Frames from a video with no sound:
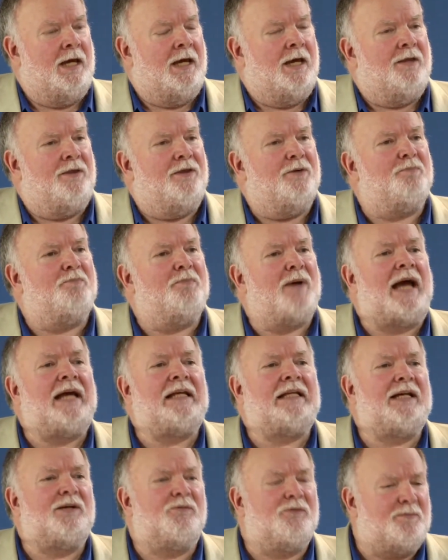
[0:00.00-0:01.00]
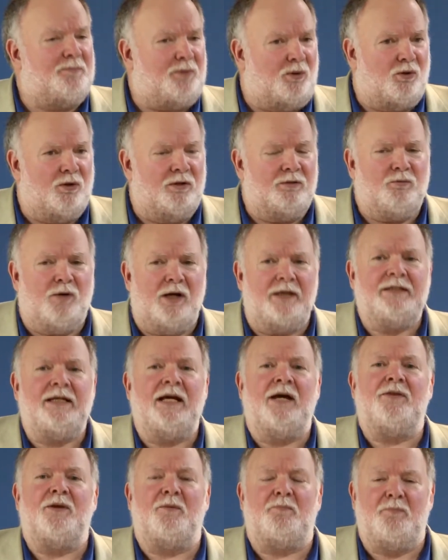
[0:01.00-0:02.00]
The Bailey Report, write
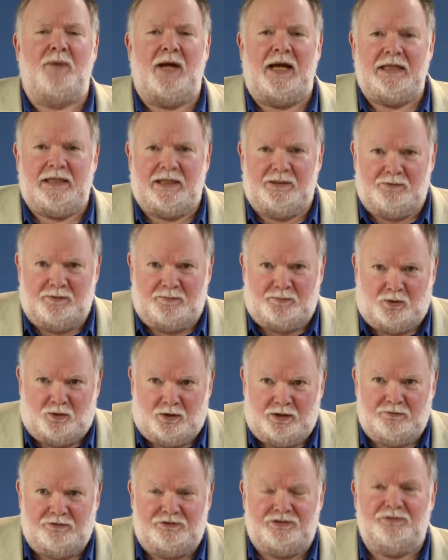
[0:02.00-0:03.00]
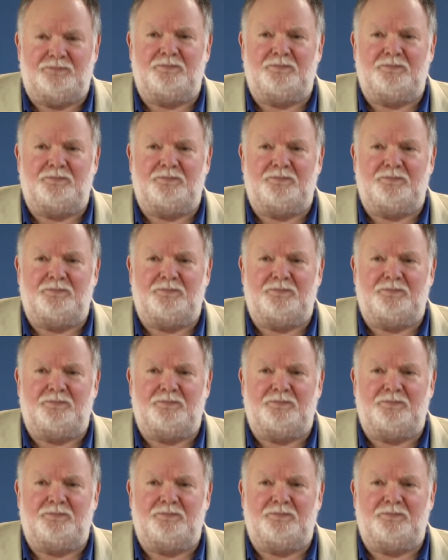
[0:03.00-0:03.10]
down the Bailey Report. It was just